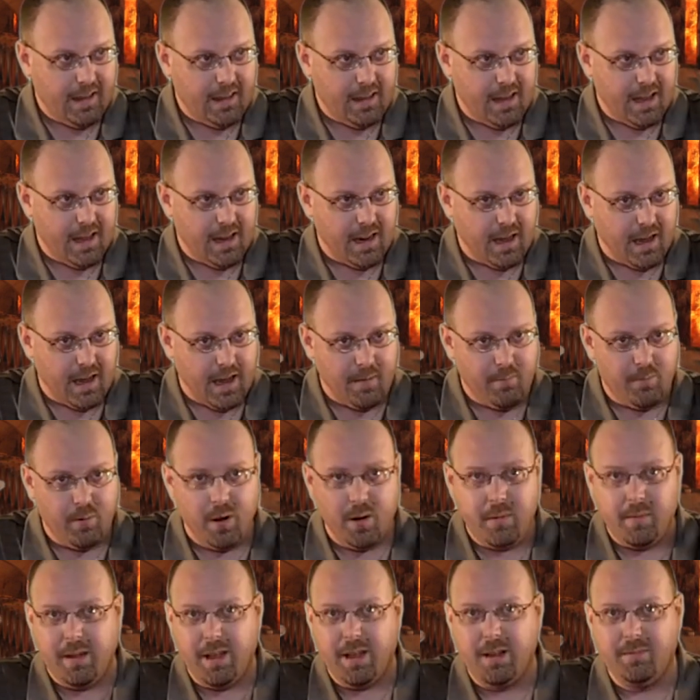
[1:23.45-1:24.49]
and then I
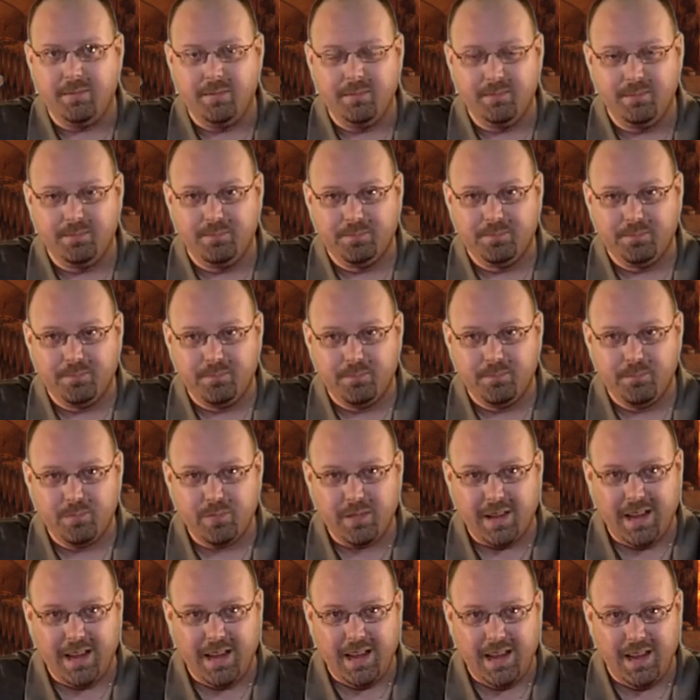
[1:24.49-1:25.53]
put them in,
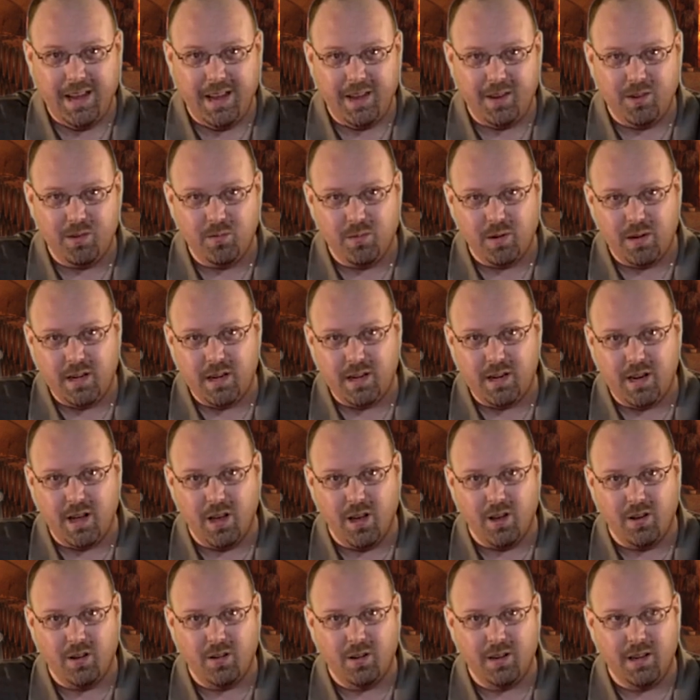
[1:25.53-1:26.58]
and what do you
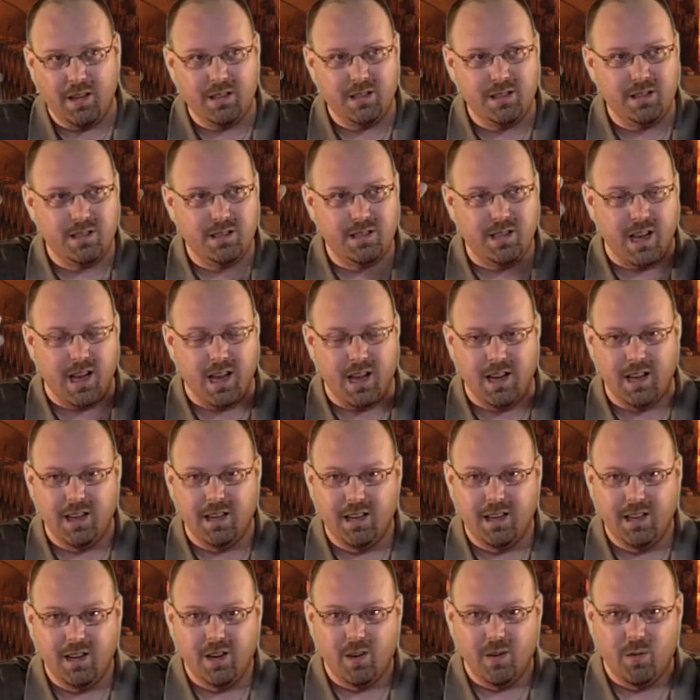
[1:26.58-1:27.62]
know, it uh,
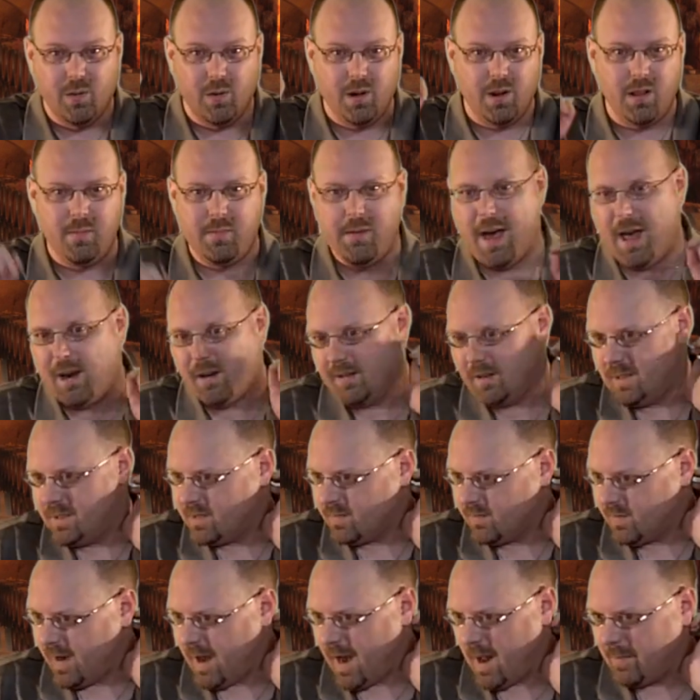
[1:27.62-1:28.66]
one of the
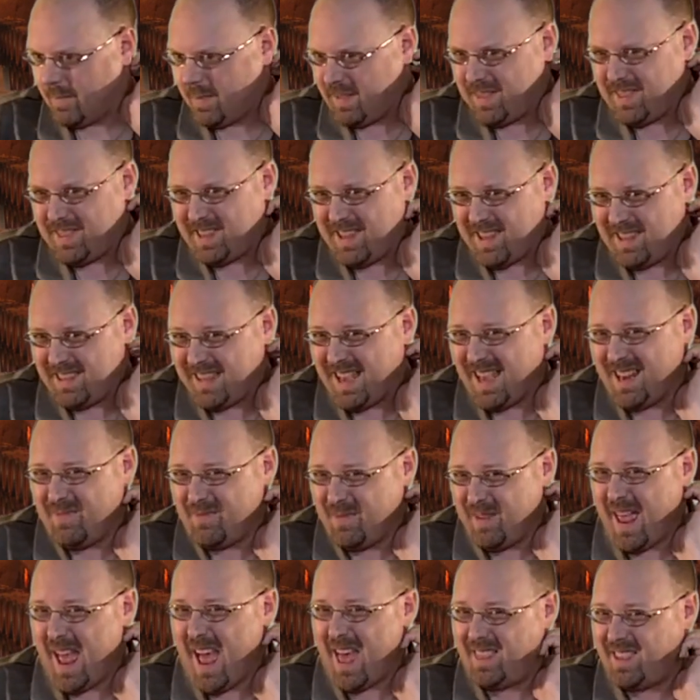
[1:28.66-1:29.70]
batteries ran out, but
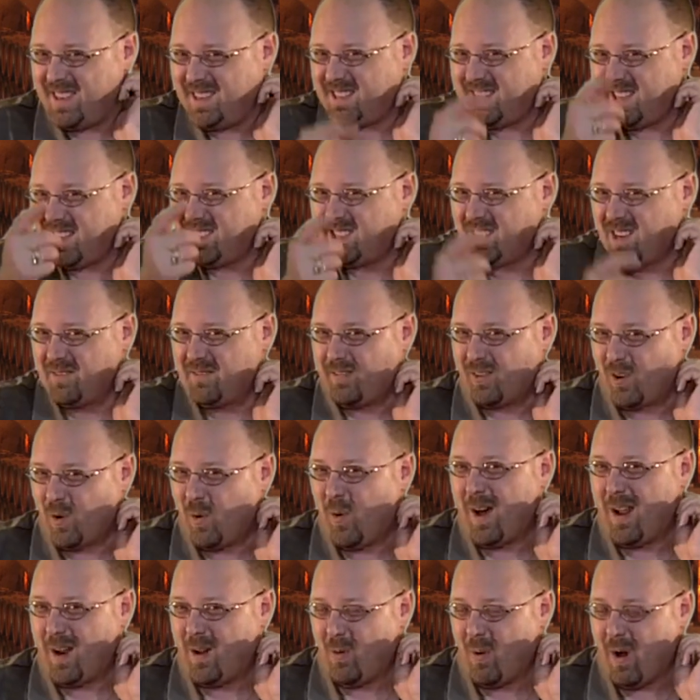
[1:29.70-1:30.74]
I've had these things on for
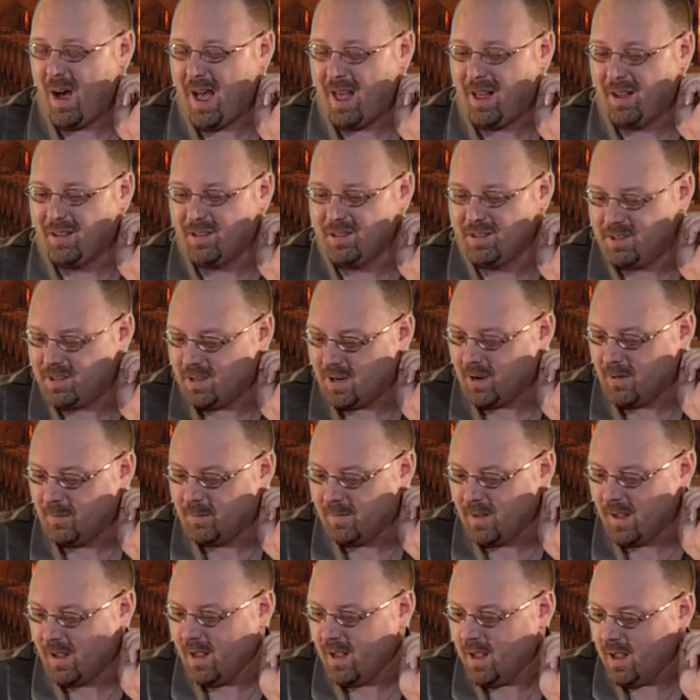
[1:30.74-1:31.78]
quite a while,
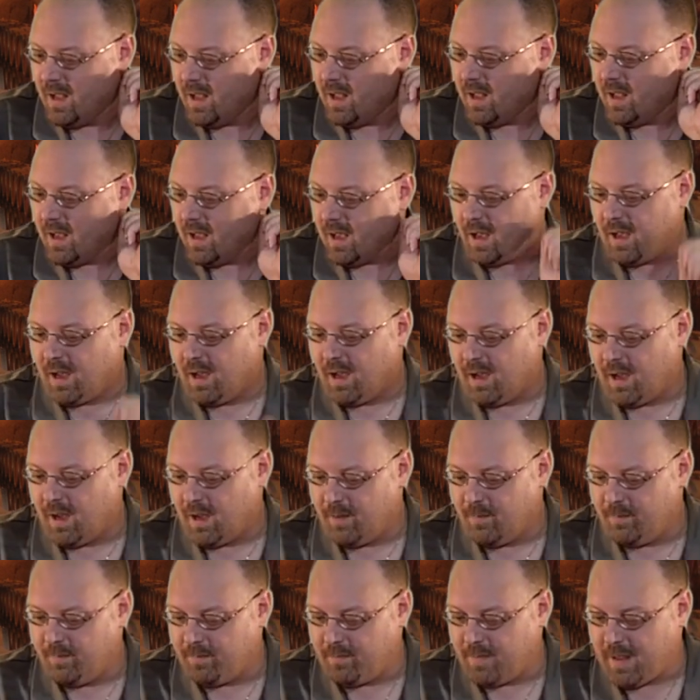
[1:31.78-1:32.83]
so
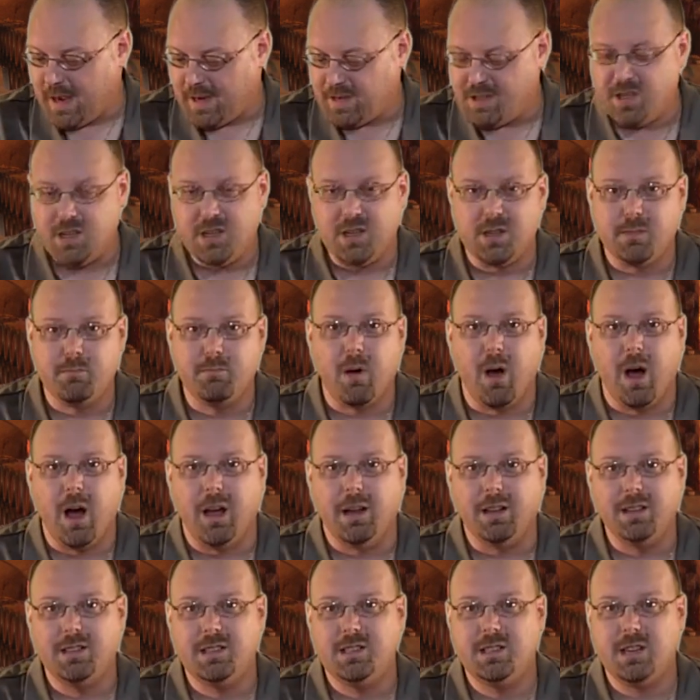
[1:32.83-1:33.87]
um, I actually just
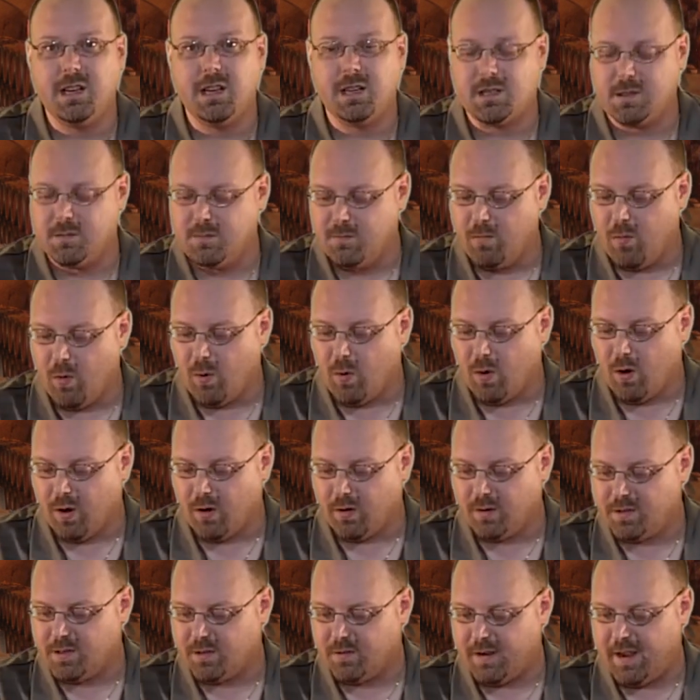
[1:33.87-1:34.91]
bought six
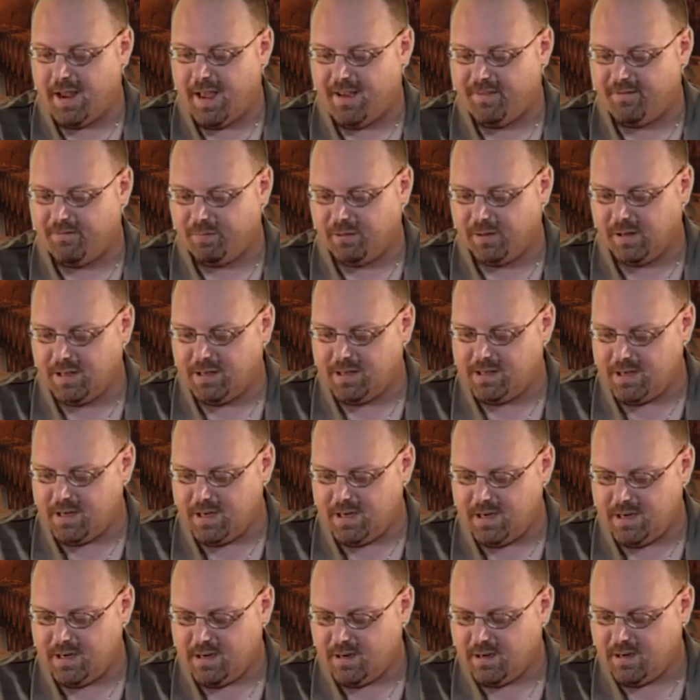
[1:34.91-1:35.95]
more, so I have
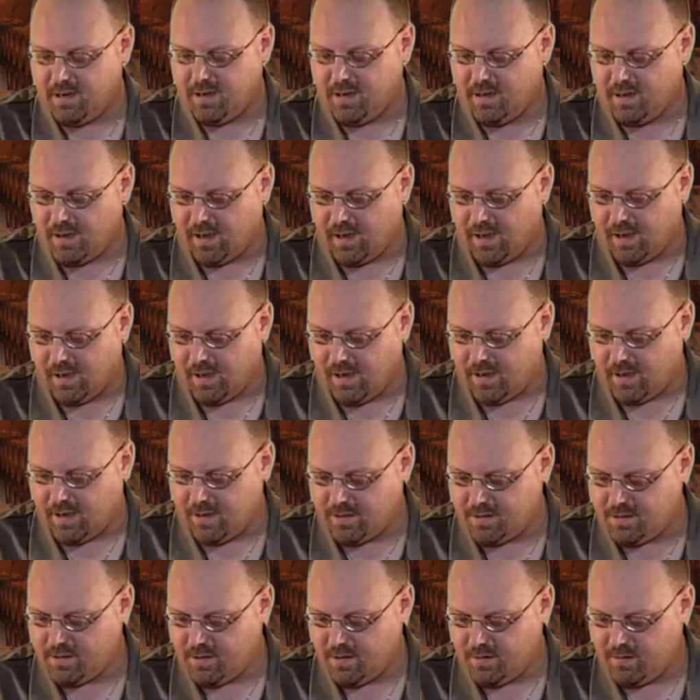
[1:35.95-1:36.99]
plenty uh,
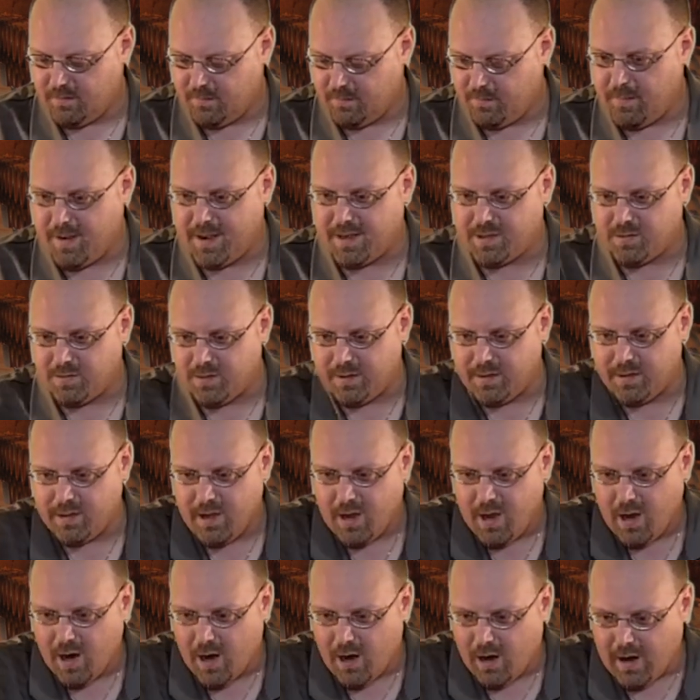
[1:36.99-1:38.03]
to mess with.
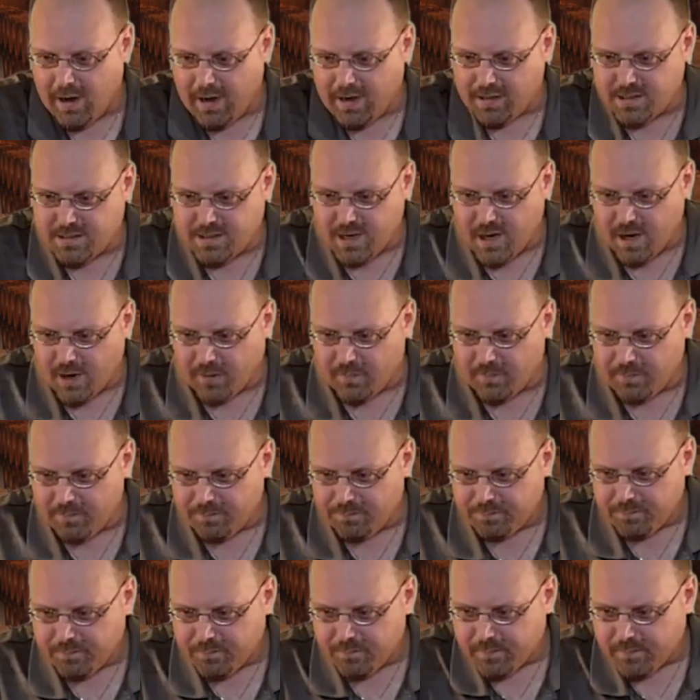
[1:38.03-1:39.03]
All right, so